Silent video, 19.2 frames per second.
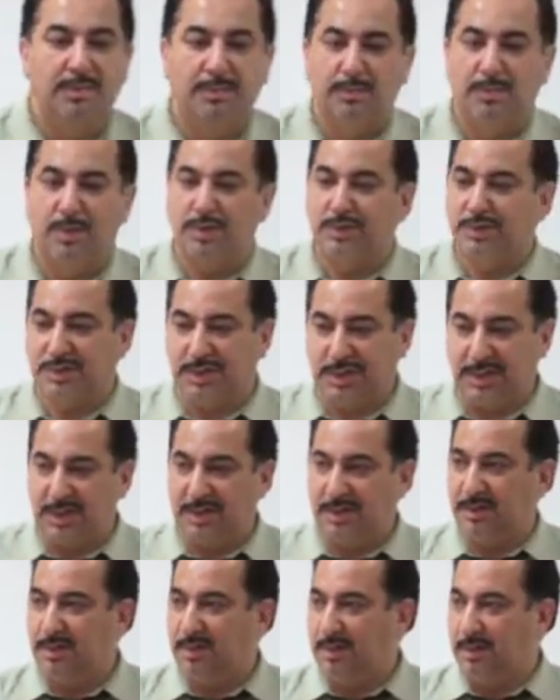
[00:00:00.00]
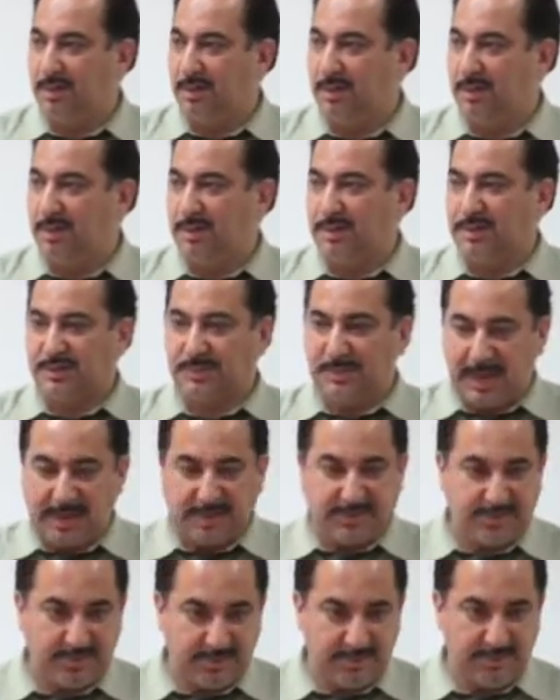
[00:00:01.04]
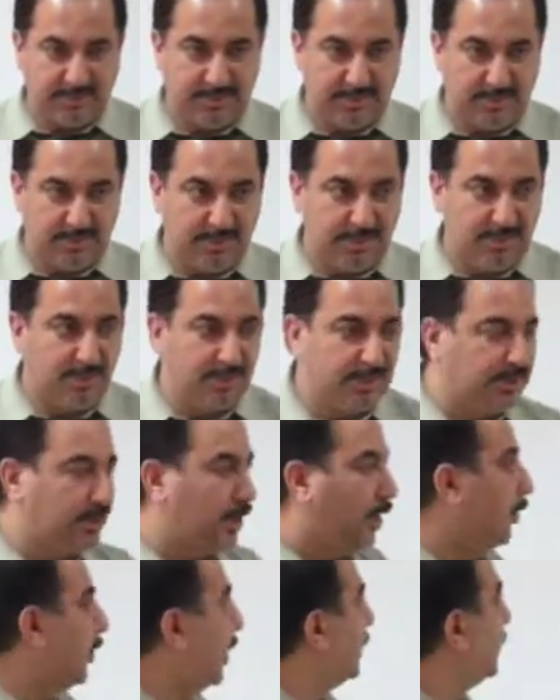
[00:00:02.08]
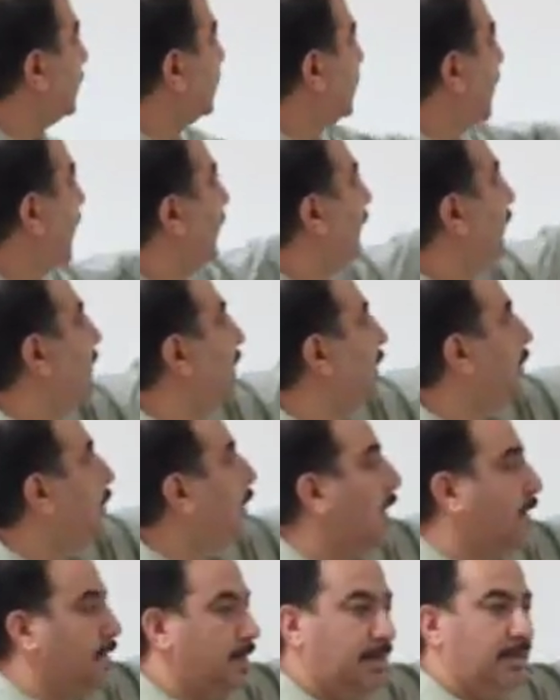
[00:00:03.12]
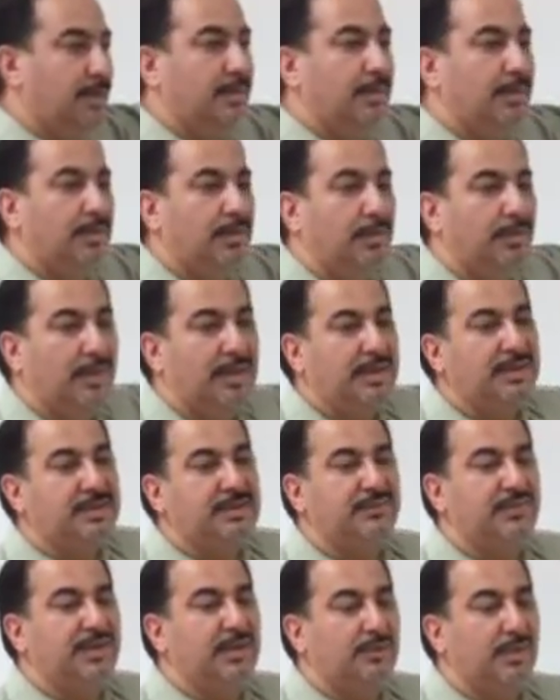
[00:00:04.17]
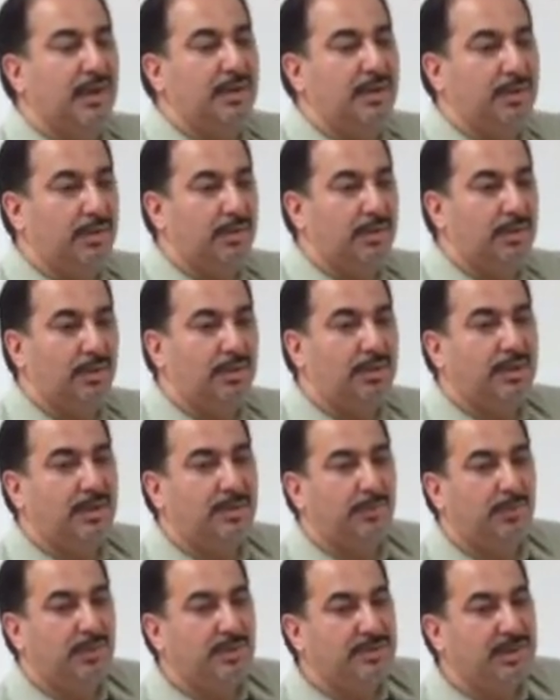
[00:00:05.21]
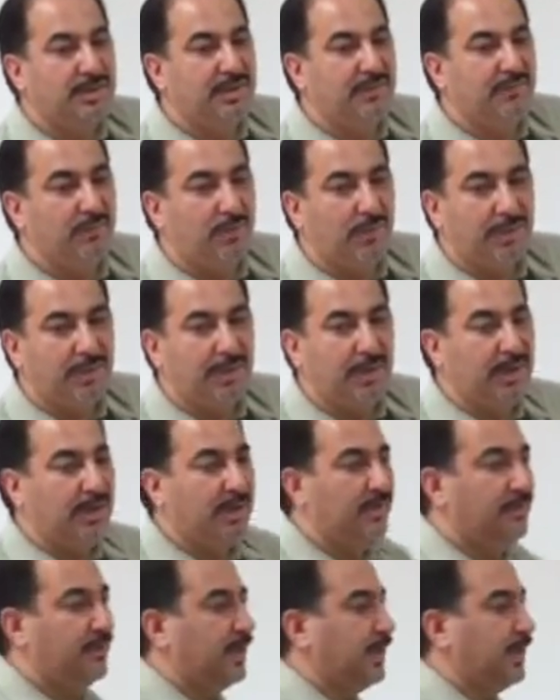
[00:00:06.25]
motion in space. So when you say V1, what is V1? Not positive or negative,